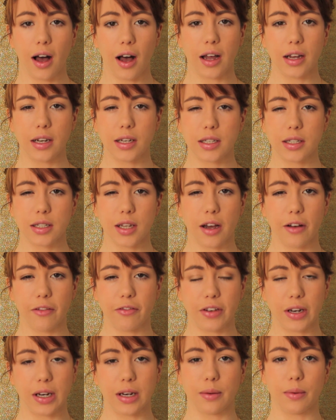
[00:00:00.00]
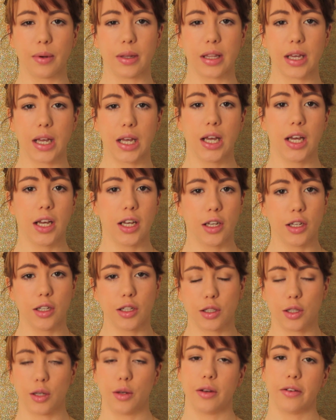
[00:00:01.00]
I start fiddling with it.
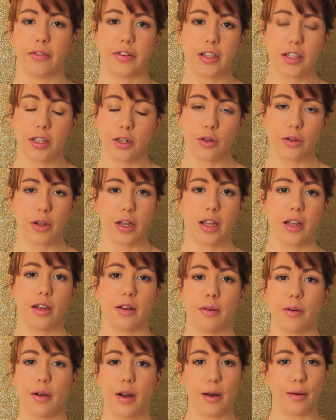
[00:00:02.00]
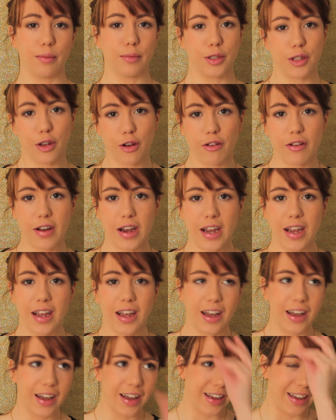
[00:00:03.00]
So if it's annoying you, I'm sorry,
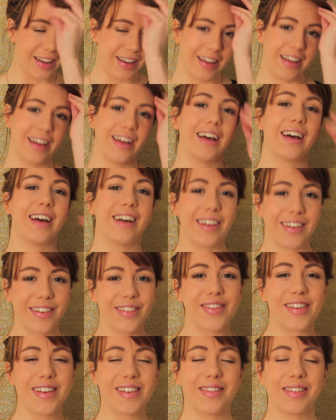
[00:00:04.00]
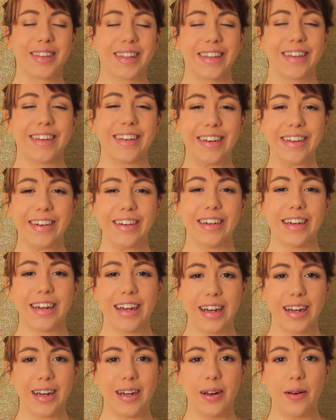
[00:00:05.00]
I fiddle with it a lot.